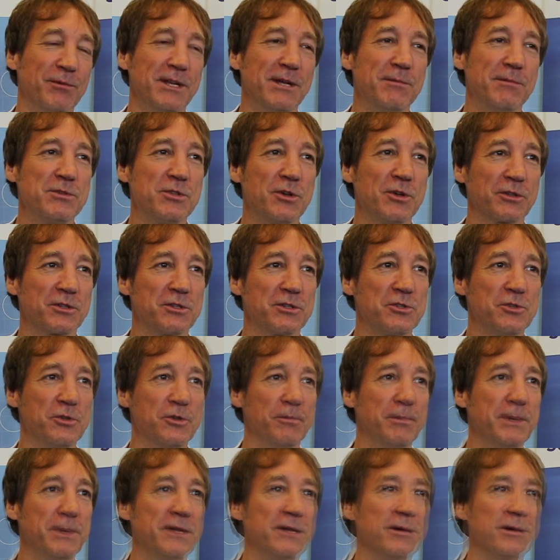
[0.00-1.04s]
My name is Dr.
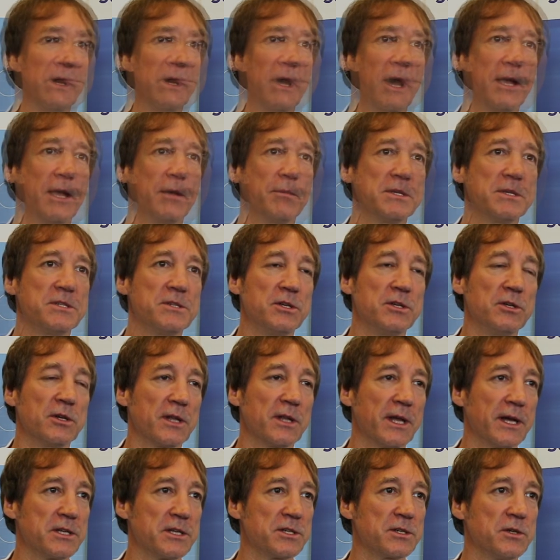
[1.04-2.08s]
Stuart Beattie. I am a
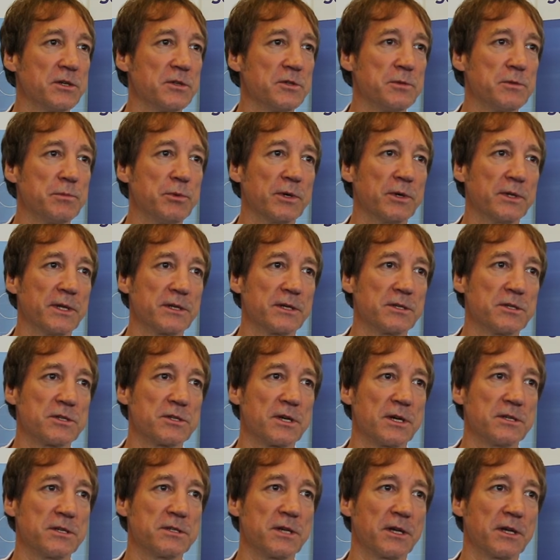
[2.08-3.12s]
senior lecturer in sport and
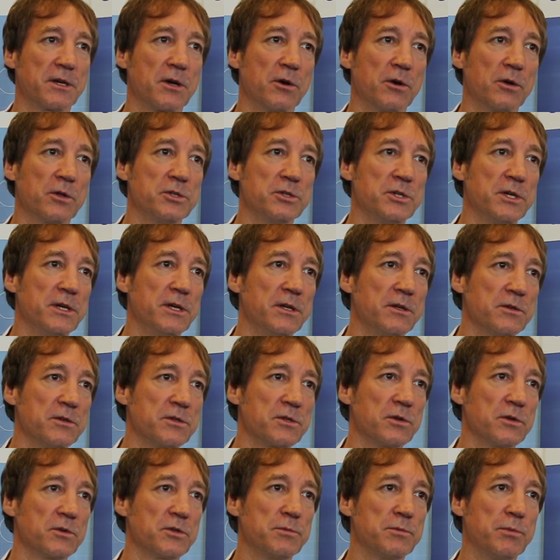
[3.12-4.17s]
exercise psychology here at
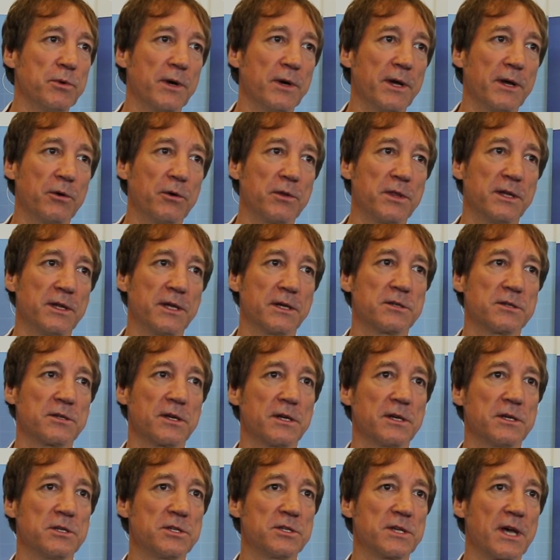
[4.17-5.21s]
the School of Sport, Health and
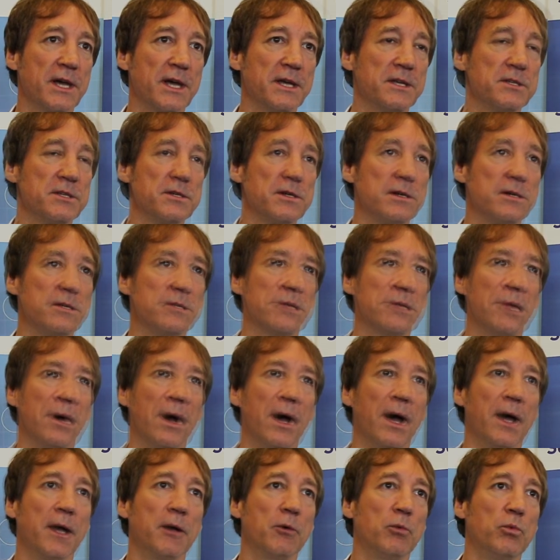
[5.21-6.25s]
Exercise Sciences.
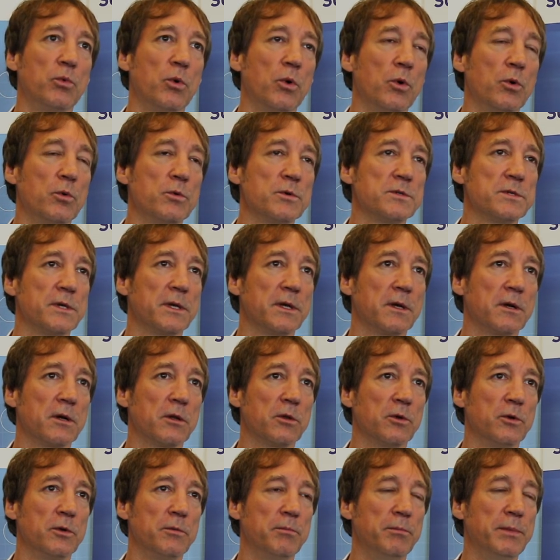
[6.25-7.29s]
My roles
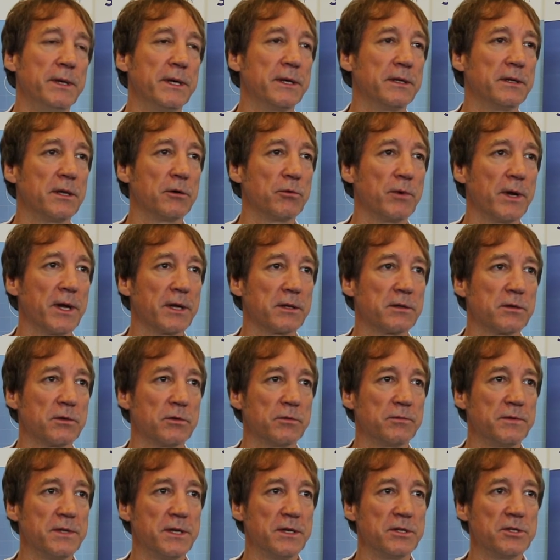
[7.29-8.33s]
include being
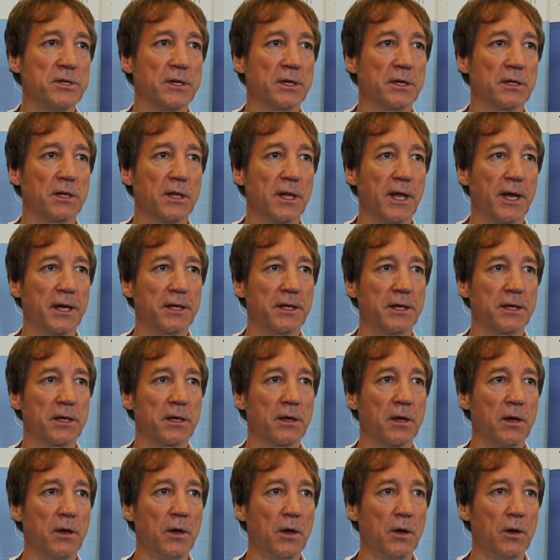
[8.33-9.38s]
director of teaching and
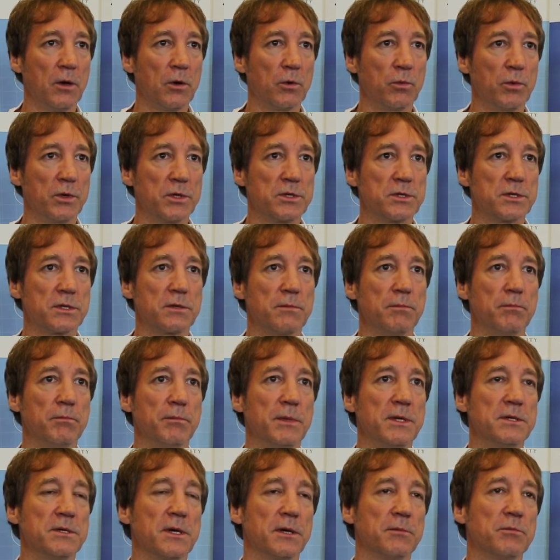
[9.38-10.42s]
learning, which
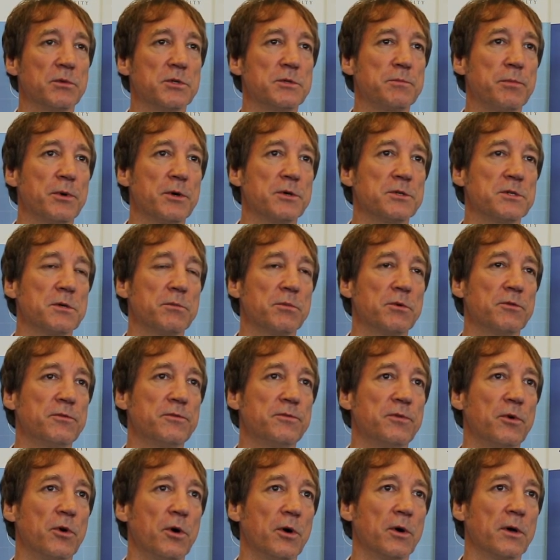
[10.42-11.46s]
means I'm responsible
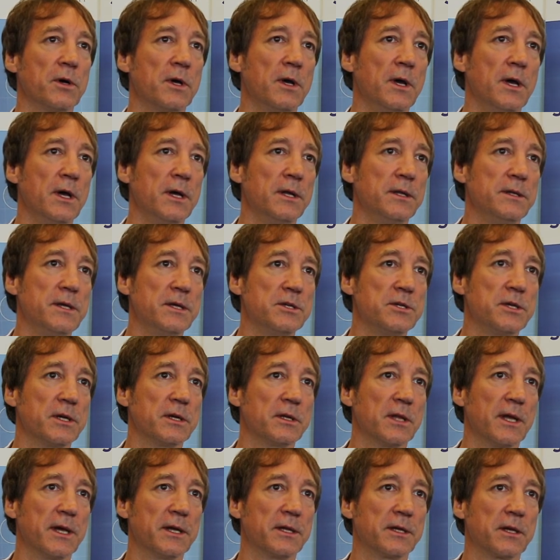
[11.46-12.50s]
for
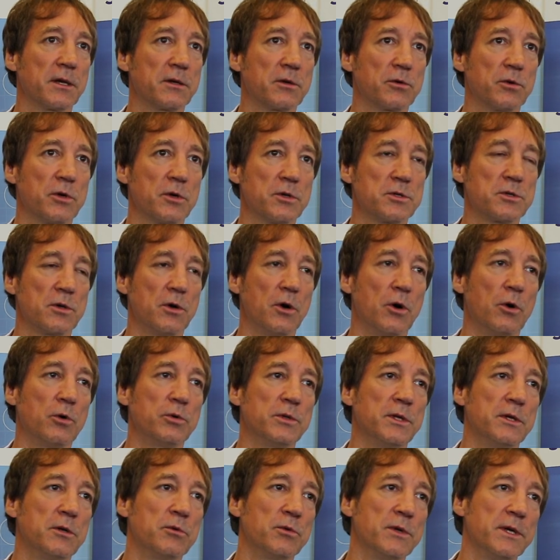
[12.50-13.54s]
teaching and learning across
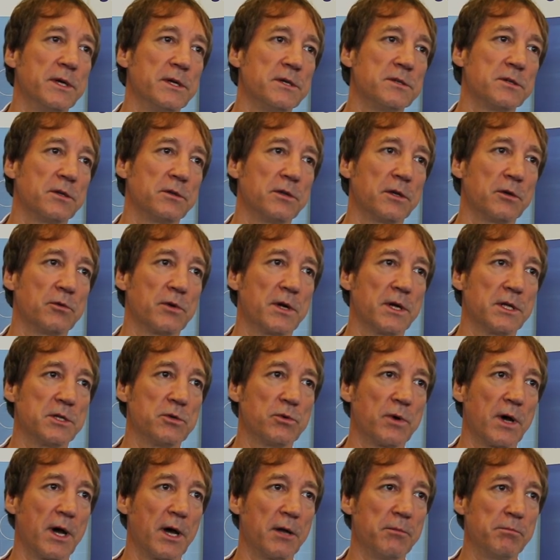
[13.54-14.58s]
all degrees,
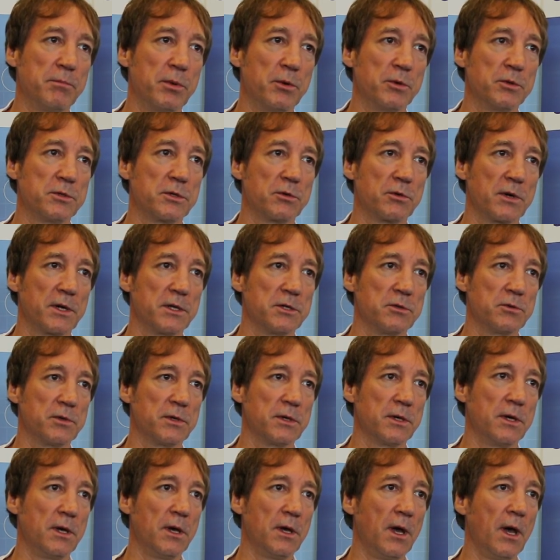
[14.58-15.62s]
undergraduate and postgraduate.